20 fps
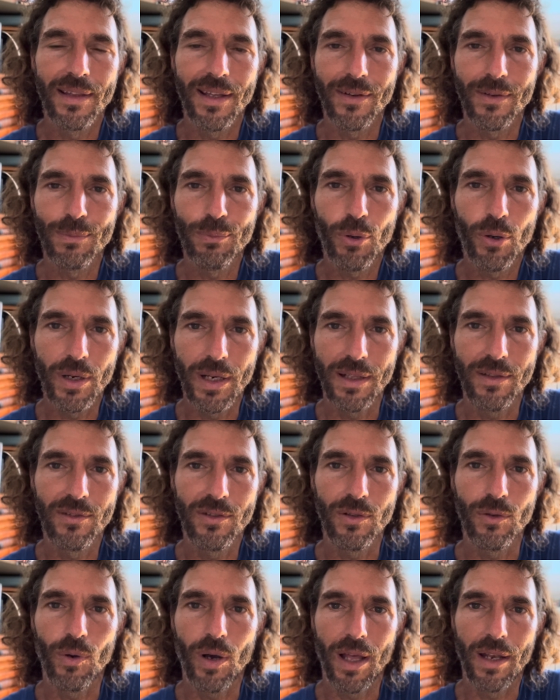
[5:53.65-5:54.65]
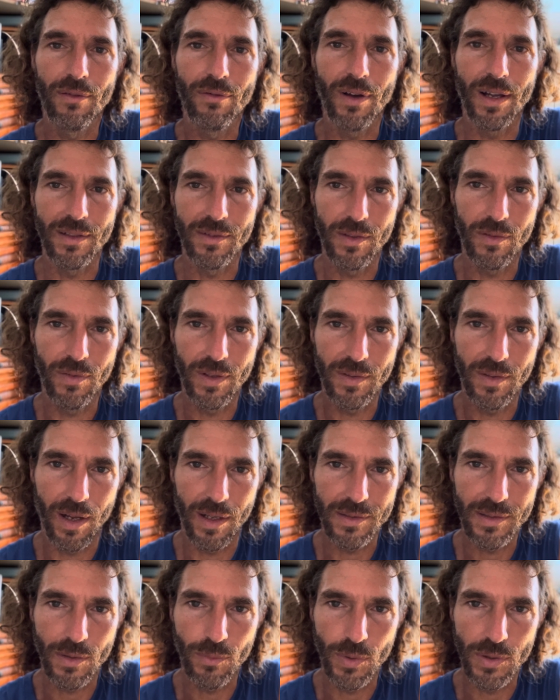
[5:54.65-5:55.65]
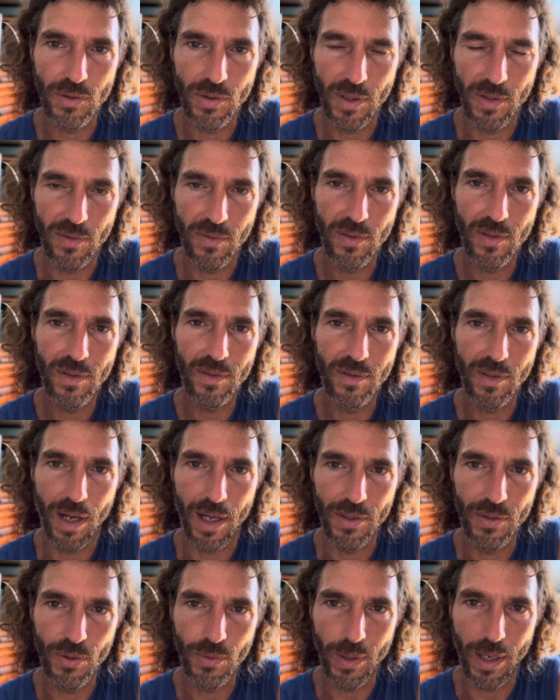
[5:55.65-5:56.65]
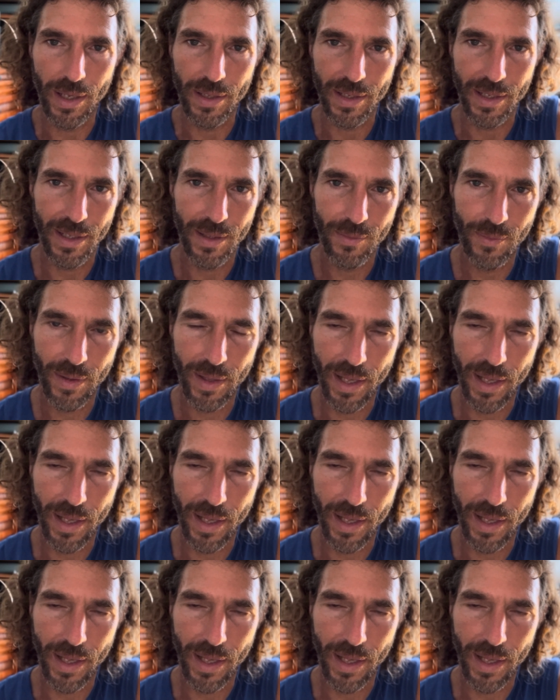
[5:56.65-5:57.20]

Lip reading: were pointing to Advaita Vedanta, which is non-duality.